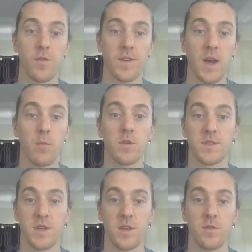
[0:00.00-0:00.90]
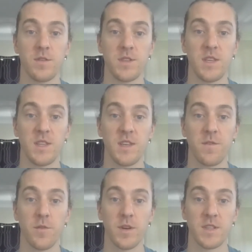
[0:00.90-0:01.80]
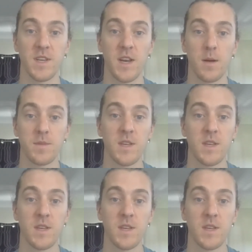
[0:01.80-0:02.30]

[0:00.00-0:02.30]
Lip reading: cameras that are used in differing setups,